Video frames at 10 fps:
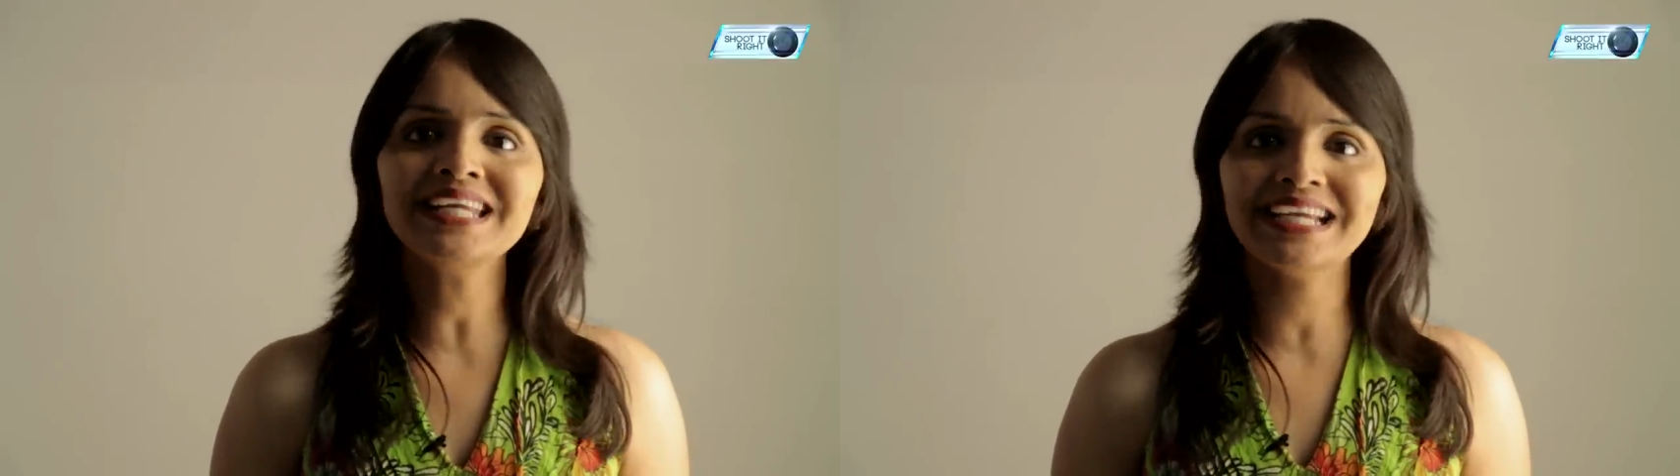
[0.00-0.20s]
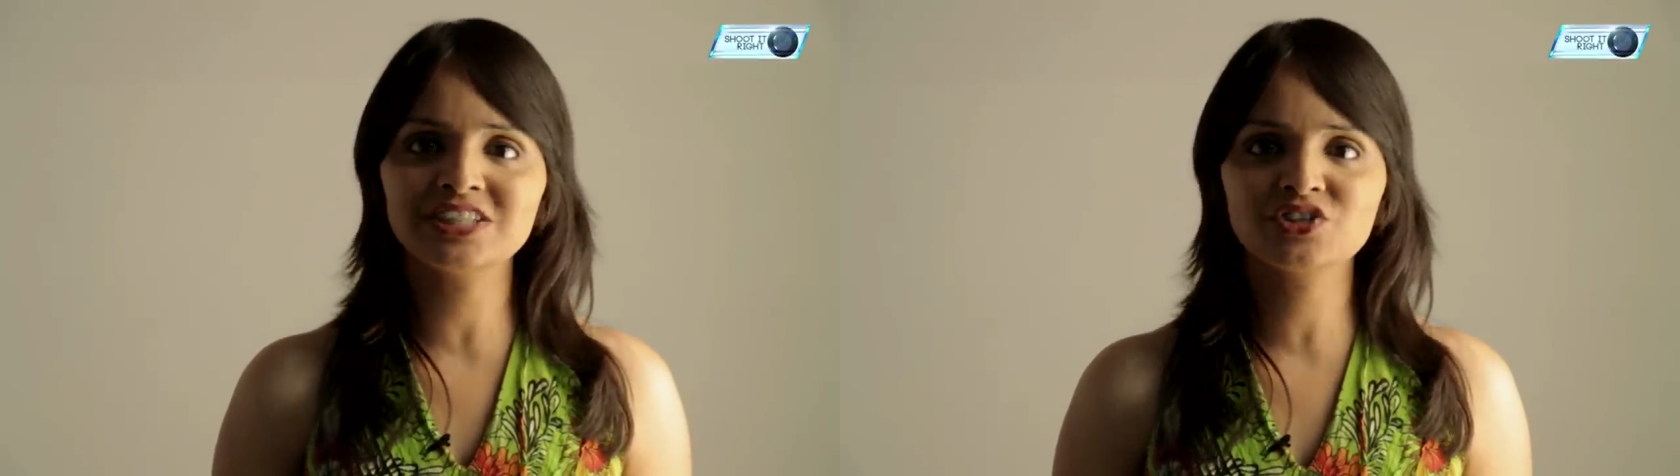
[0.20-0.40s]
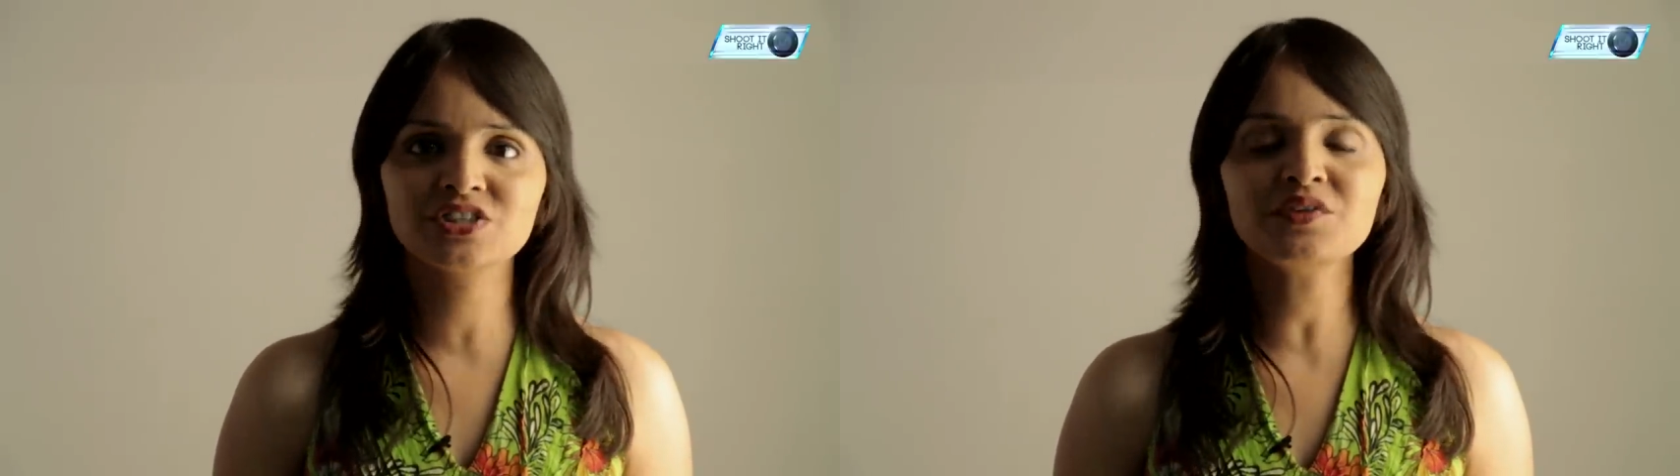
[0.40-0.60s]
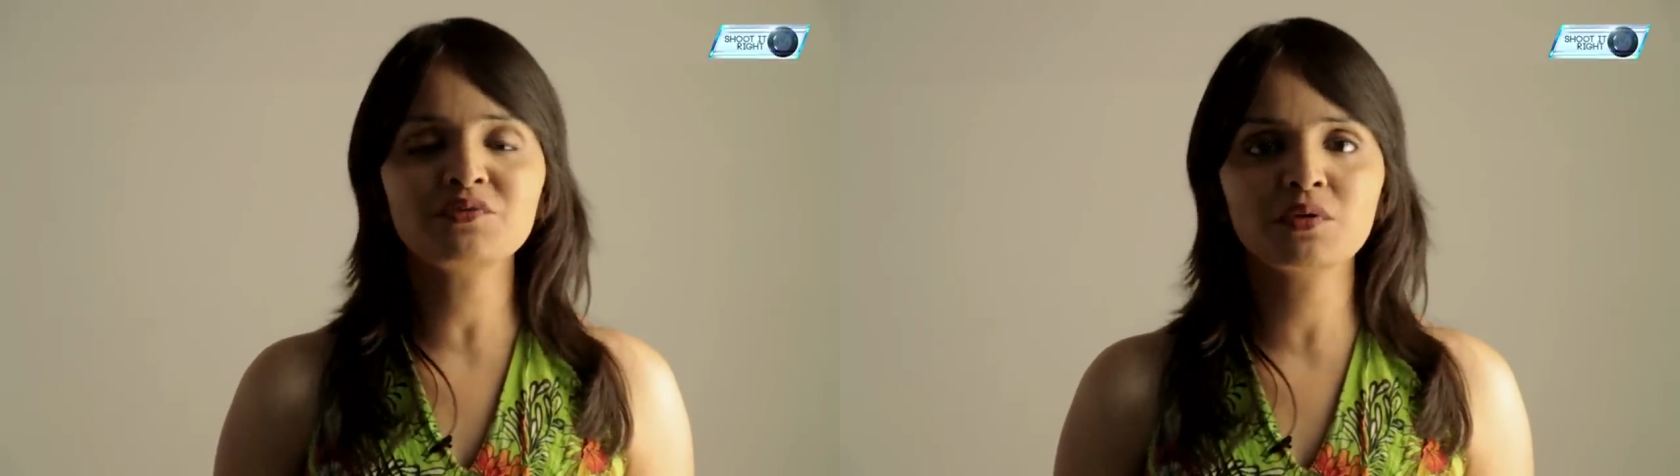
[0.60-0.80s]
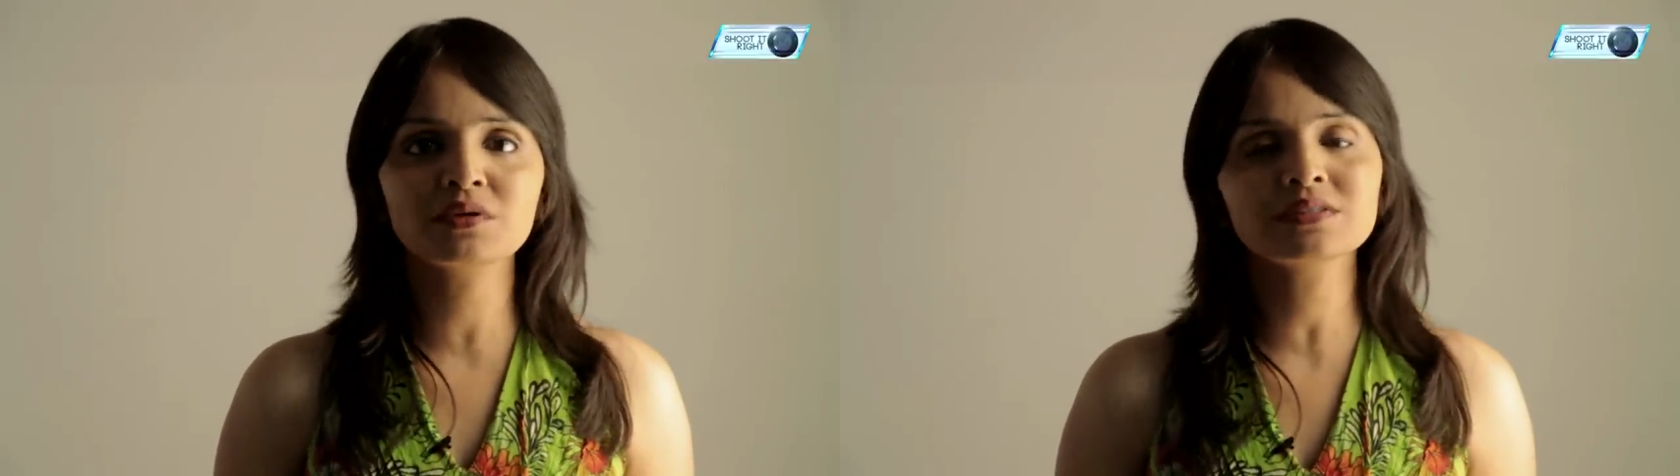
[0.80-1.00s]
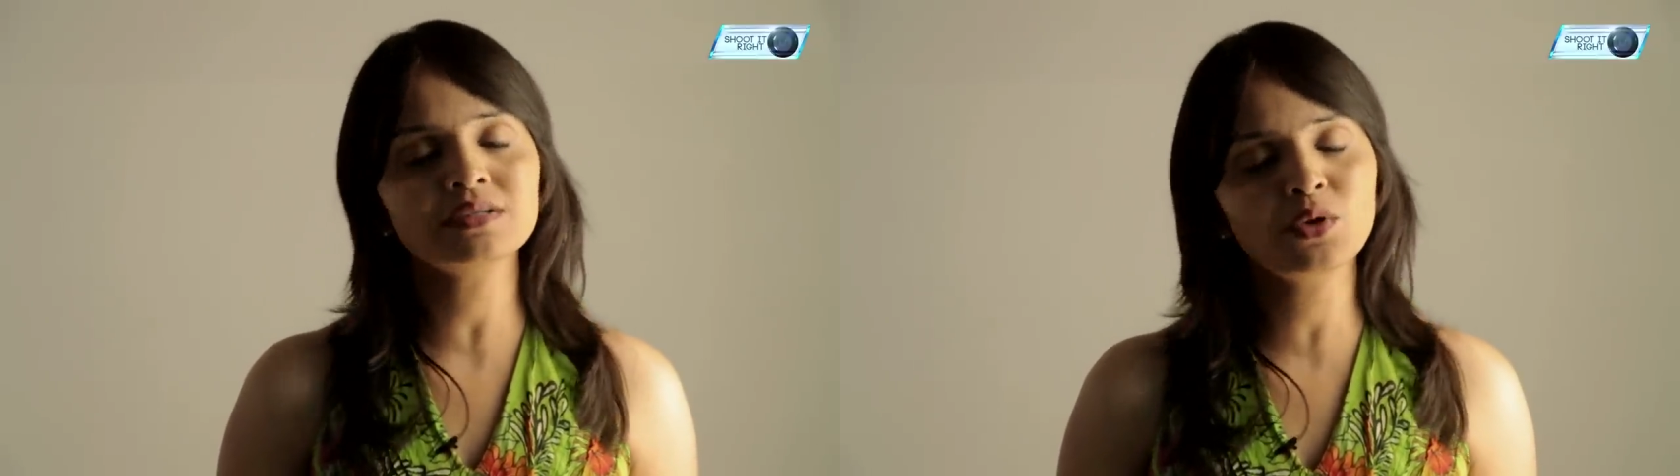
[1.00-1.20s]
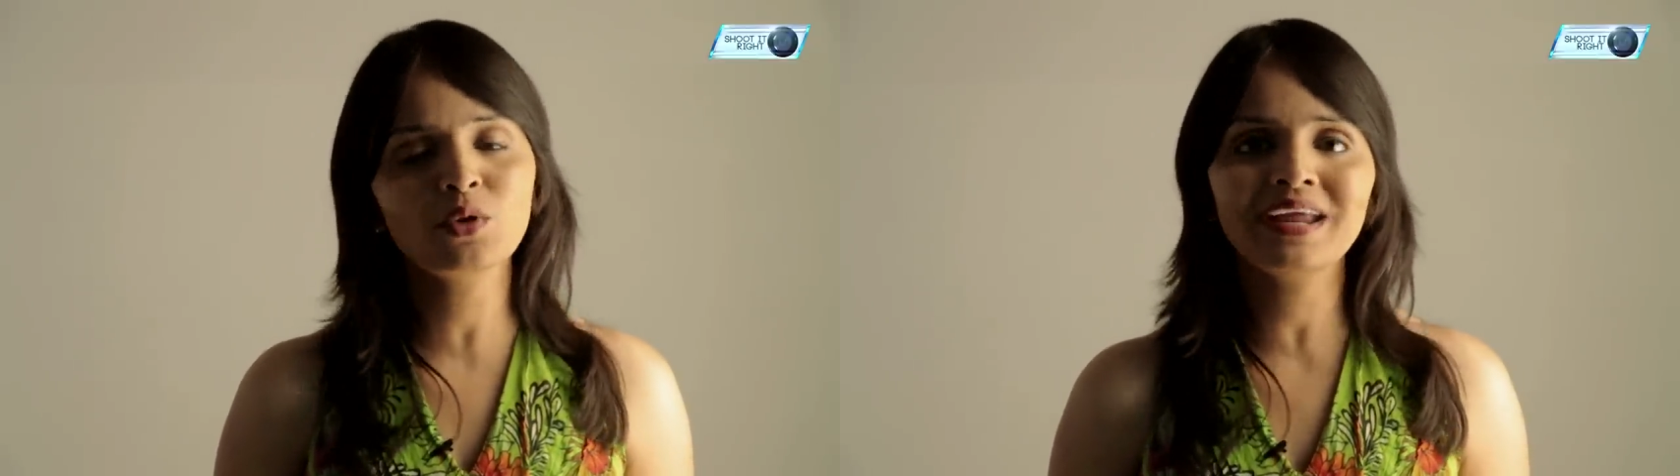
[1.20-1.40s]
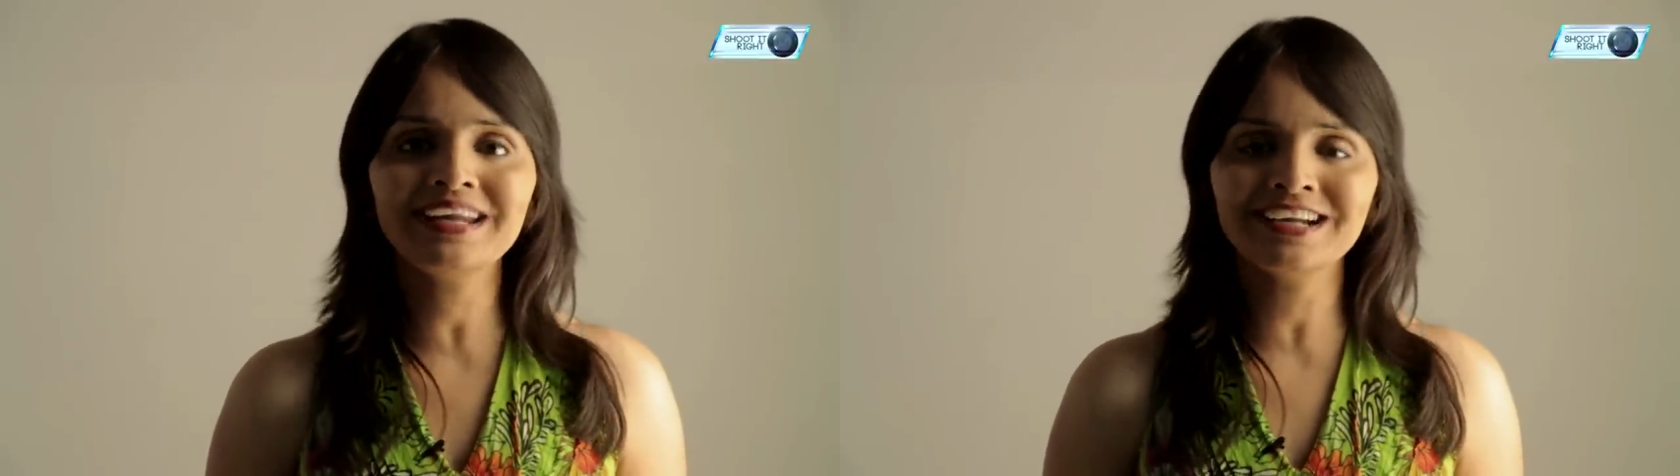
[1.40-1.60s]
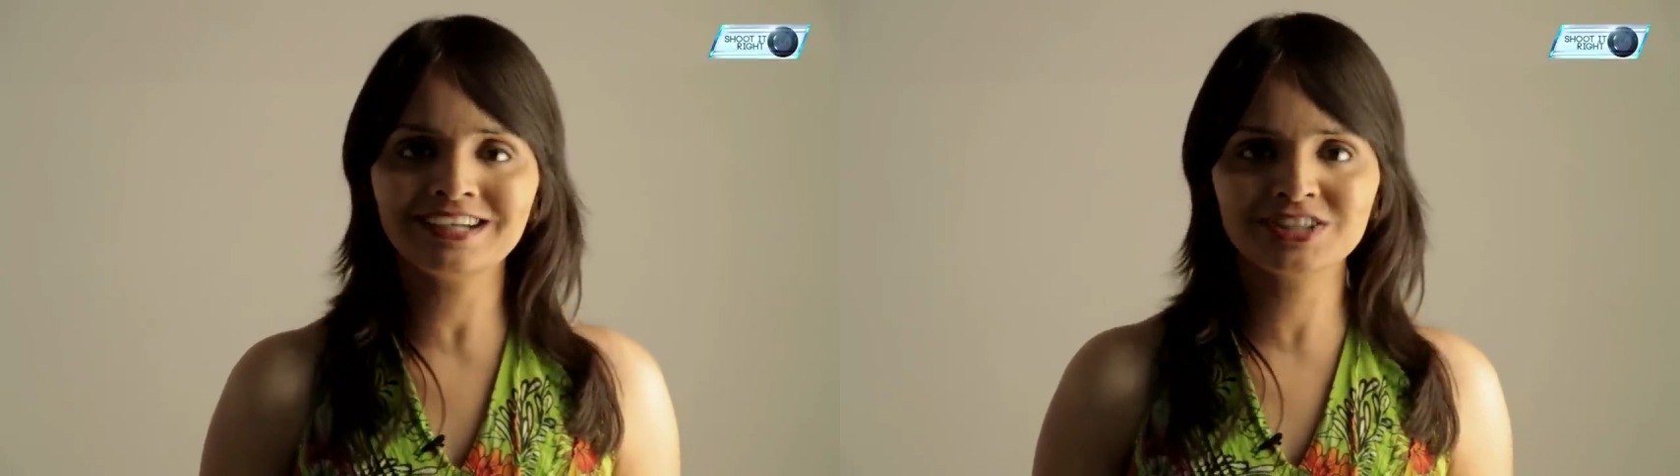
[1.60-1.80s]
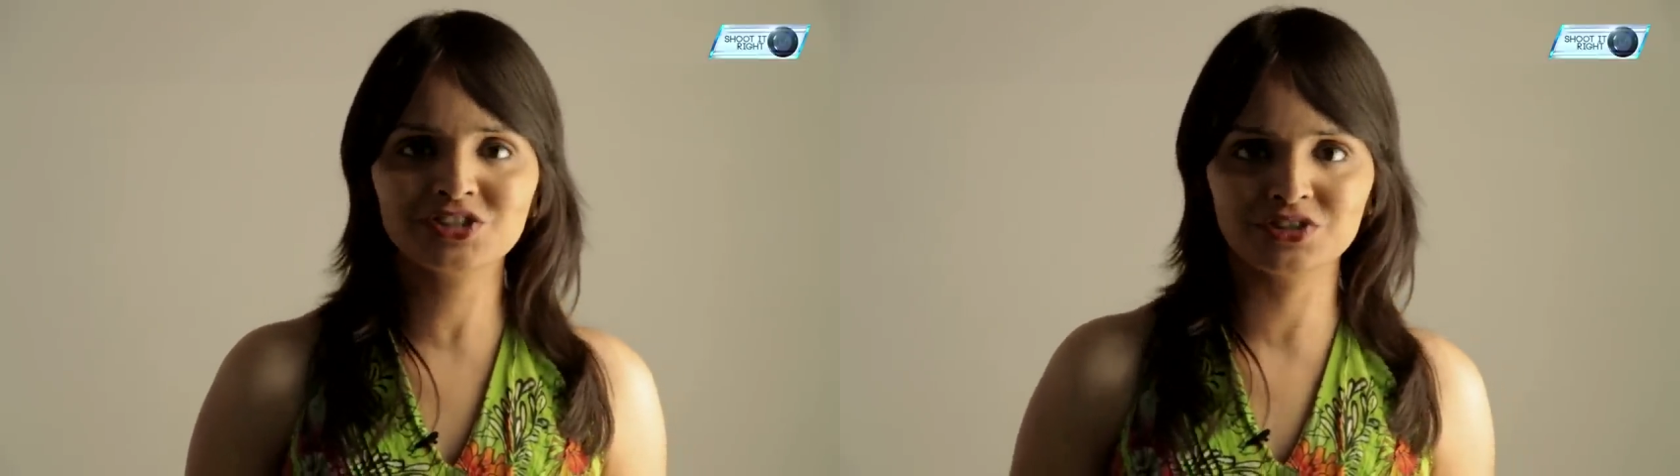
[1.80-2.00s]
adjusting focus in low light
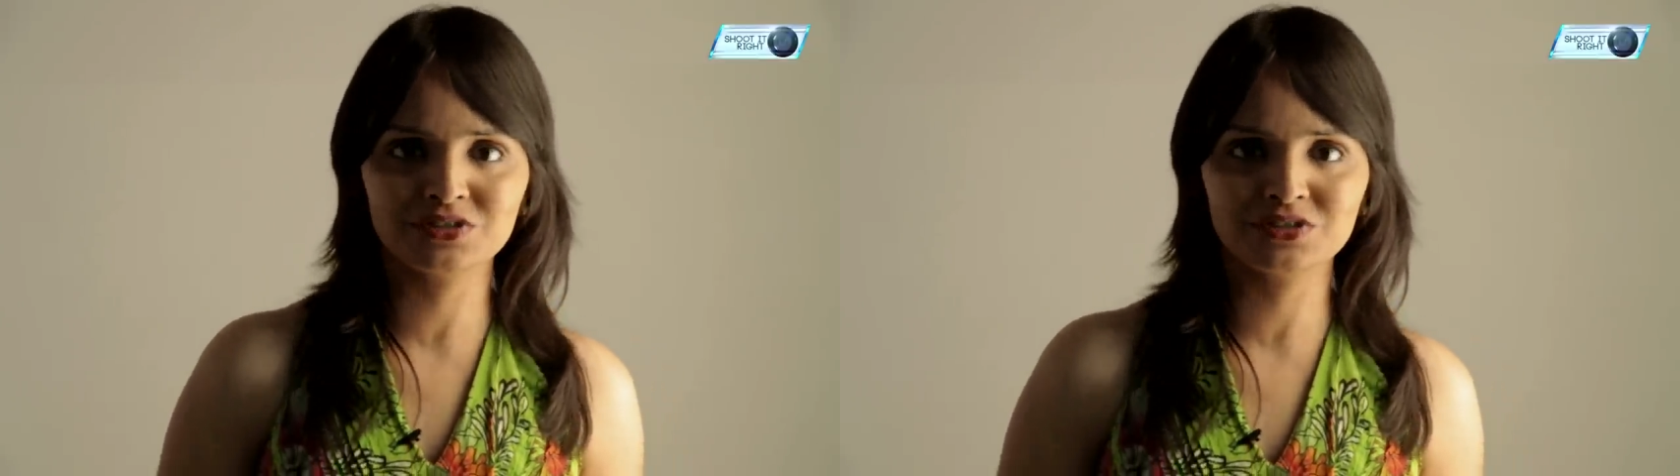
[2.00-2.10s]
conditions.